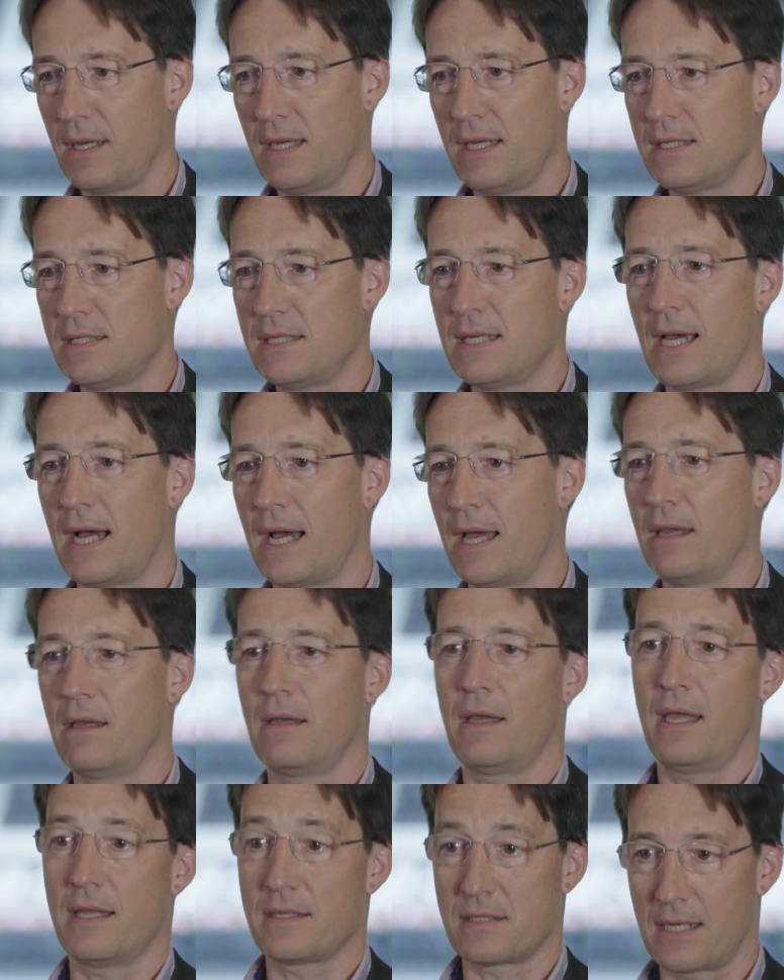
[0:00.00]
ECI
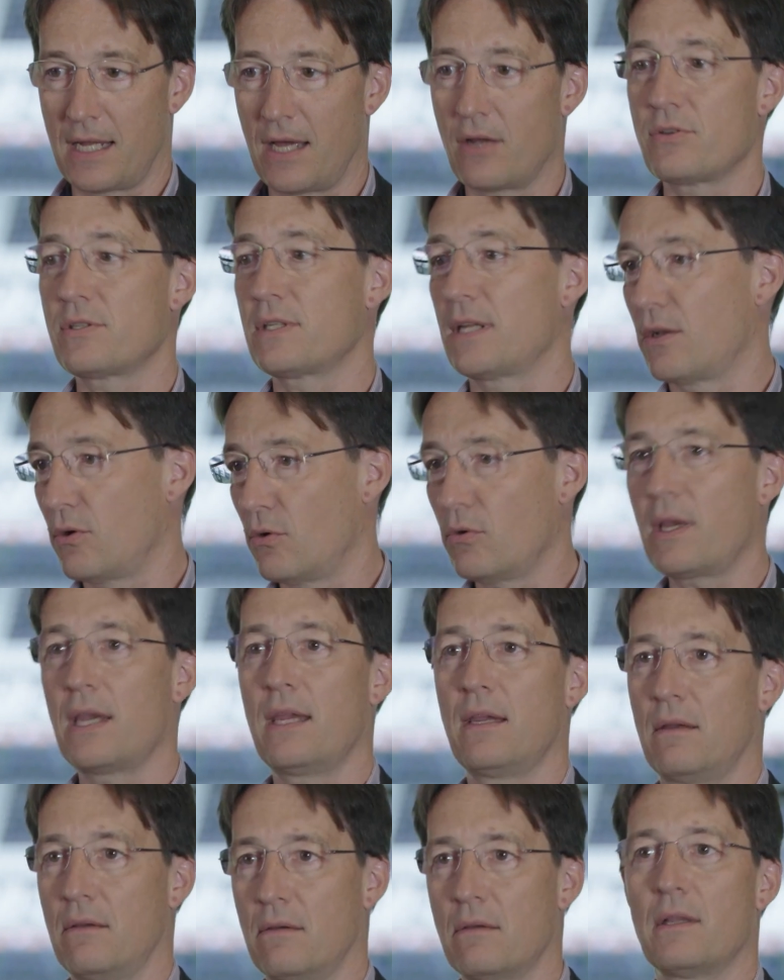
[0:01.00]
has announced that
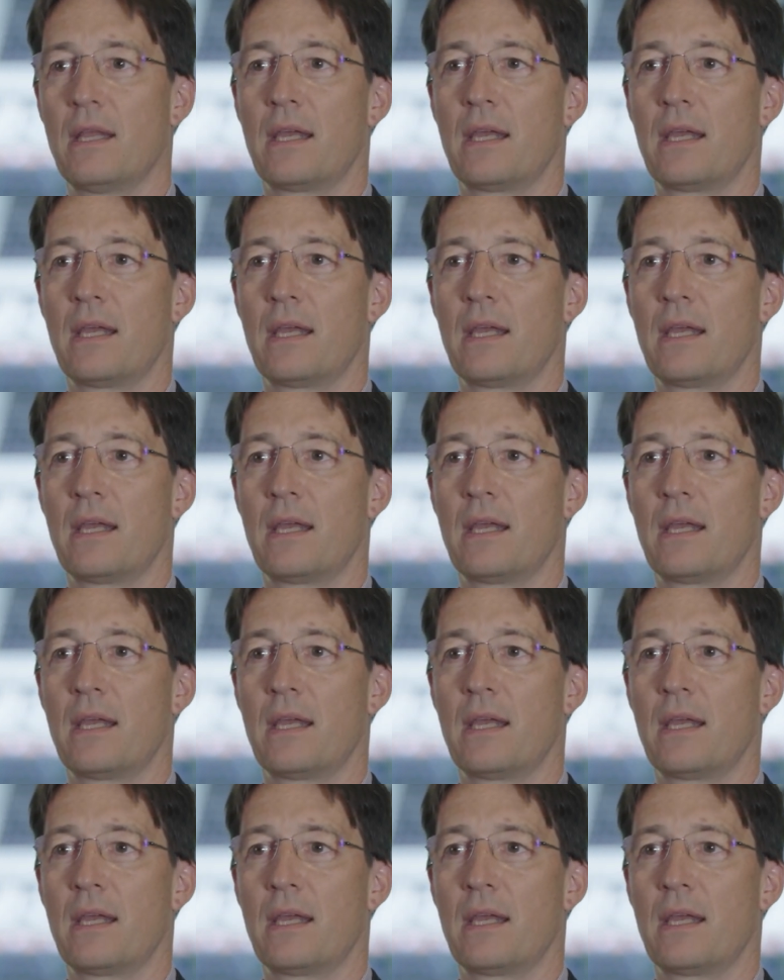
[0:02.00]
okay,